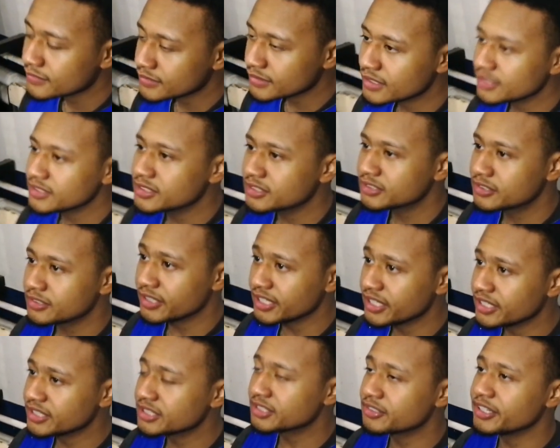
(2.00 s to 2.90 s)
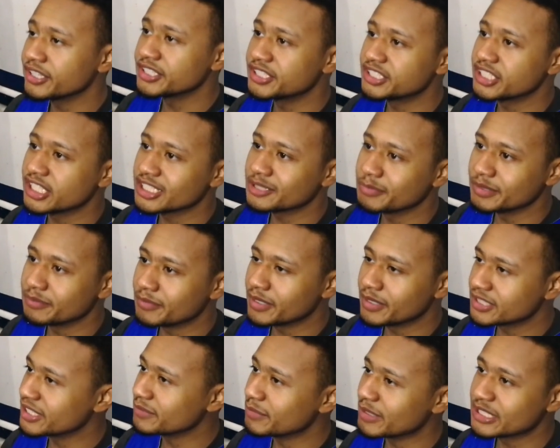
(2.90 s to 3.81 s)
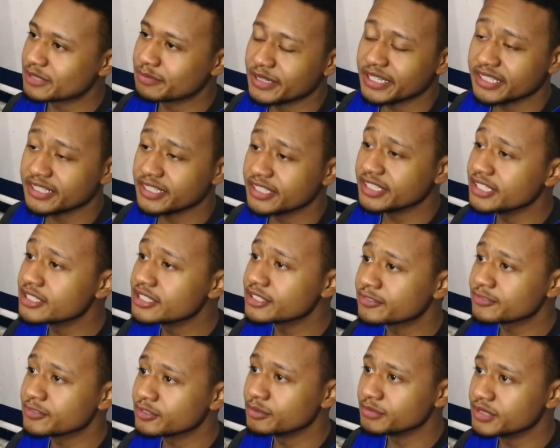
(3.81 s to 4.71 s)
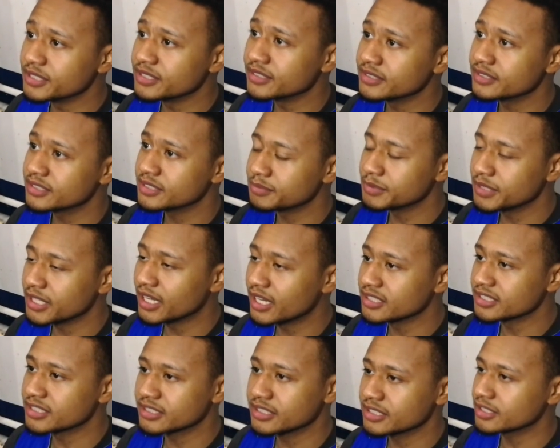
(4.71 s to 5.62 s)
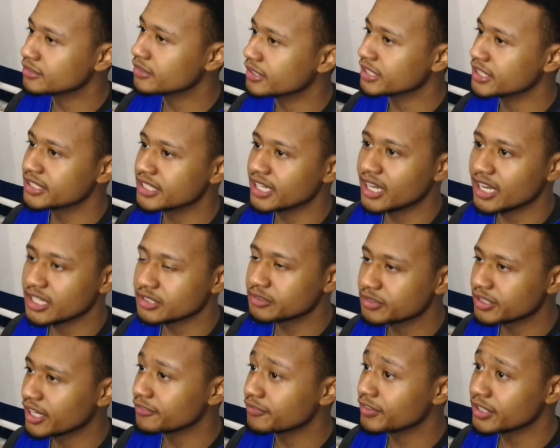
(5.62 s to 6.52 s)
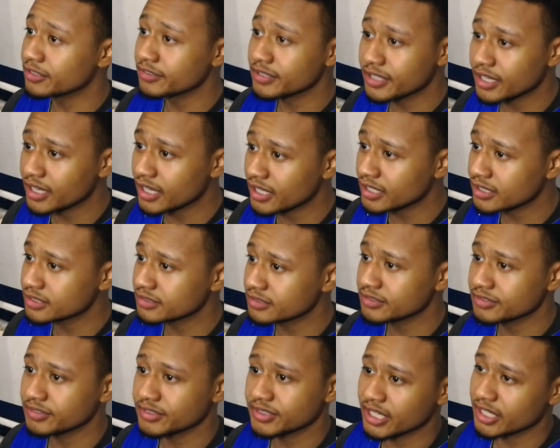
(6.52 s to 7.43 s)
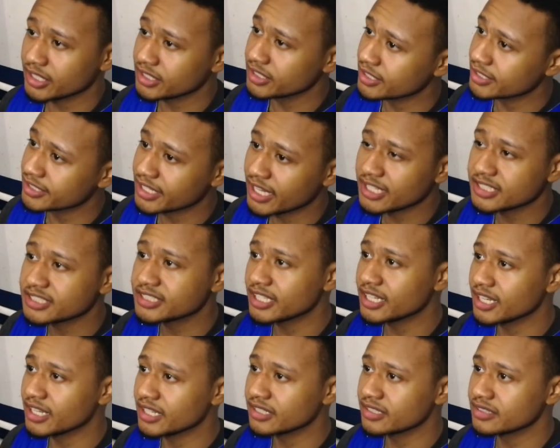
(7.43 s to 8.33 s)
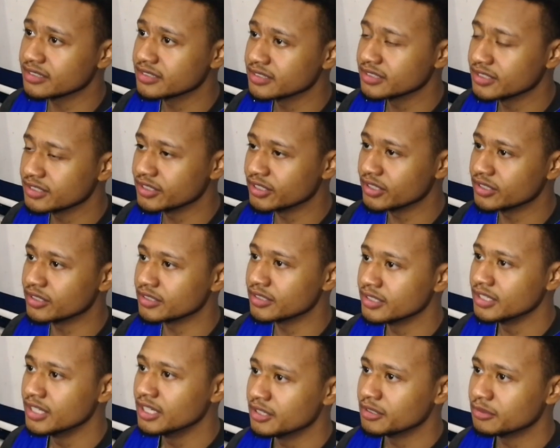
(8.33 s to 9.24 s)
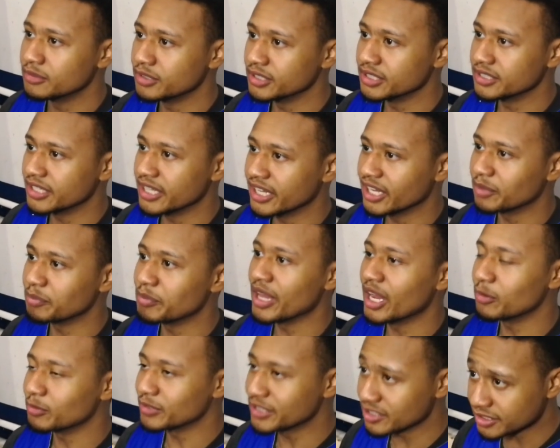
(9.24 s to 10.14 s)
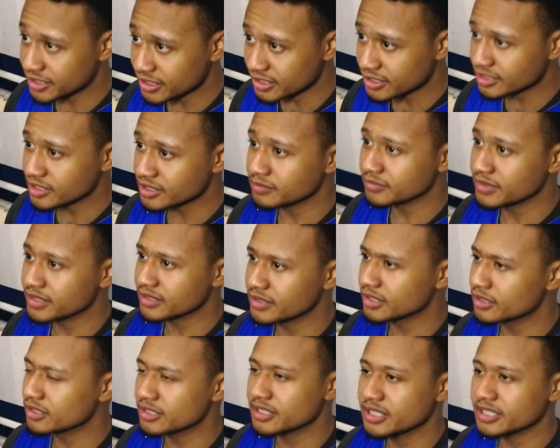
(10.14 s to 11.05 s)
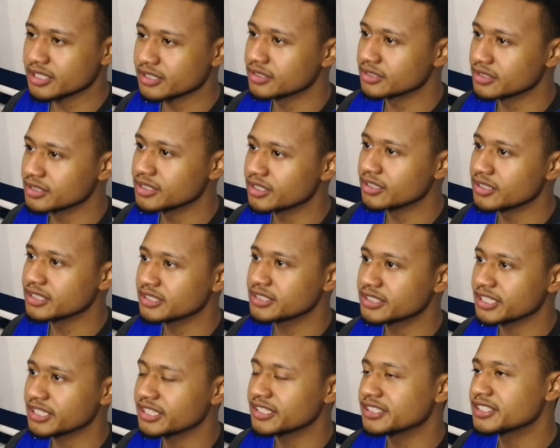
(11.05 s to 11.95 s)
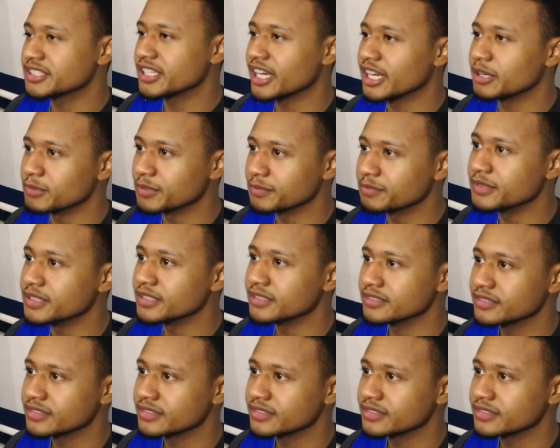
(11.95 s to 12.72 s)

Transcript: Well, it's great. It's great adjustment. My teammates making it easy for me, to be honest. They're great guys. We got veteran guys. We even got young guys that, you know, would help me out with the system. And Coach Dickel, you know, he's taking his time with me.